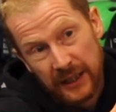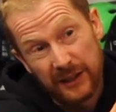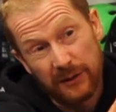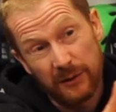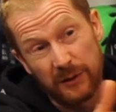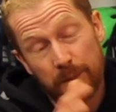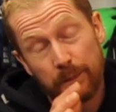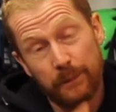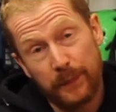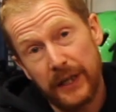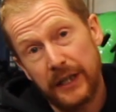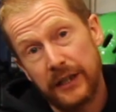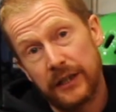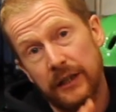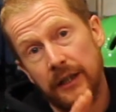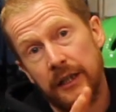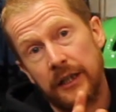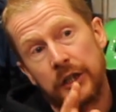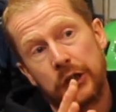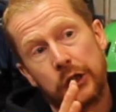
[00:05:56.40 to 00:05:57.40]
So it's
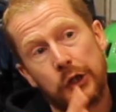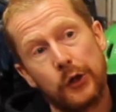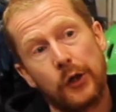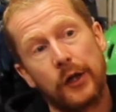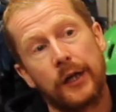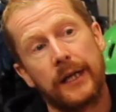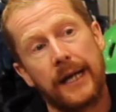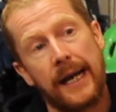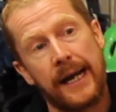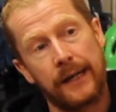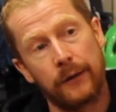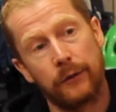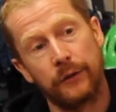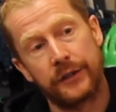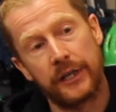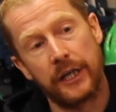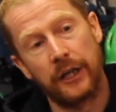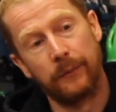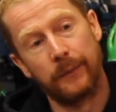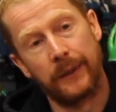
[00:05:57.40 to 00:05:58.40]
basically a shrunk
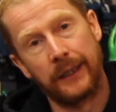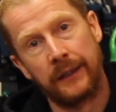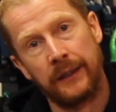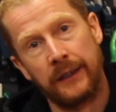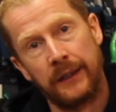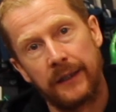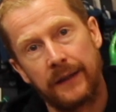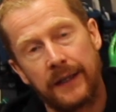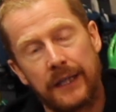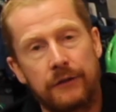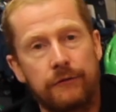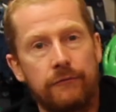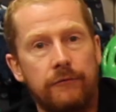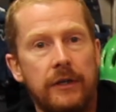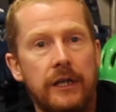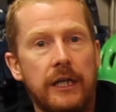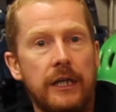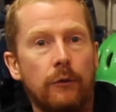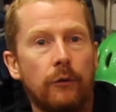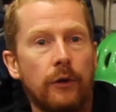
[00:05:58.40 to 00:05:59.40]
adult helmet. That's
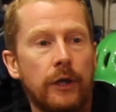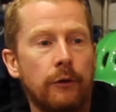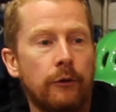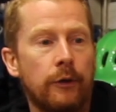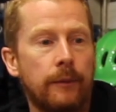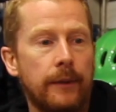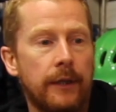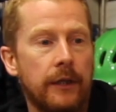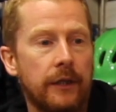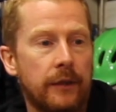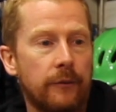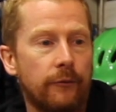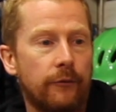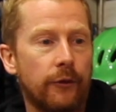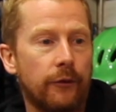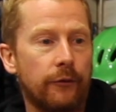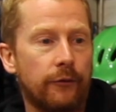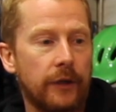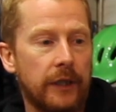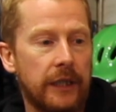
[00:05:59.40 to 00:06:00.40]
really what you want to be looking
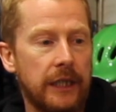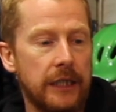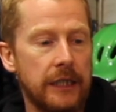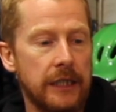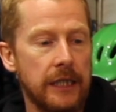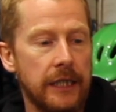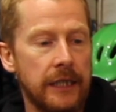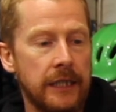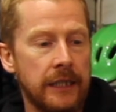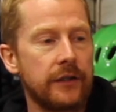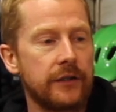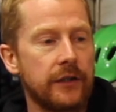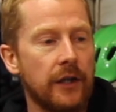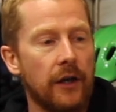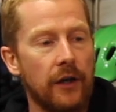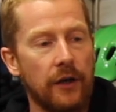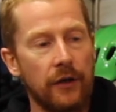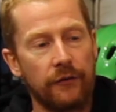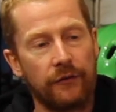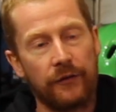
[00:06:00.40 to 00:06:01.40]
for a kid's lid.
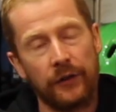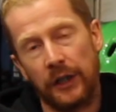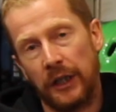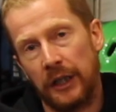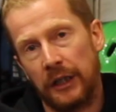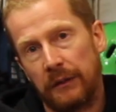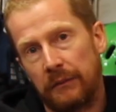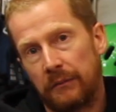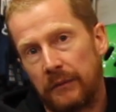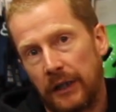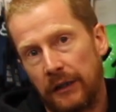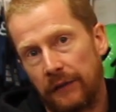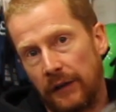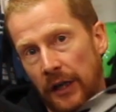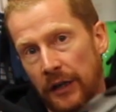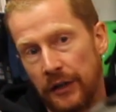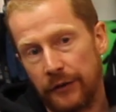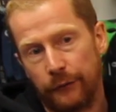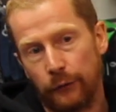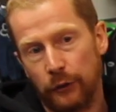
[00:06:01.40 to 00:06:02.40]
So for kind of
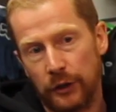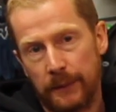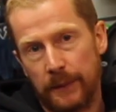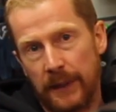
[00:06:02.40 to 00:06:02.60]
under £40,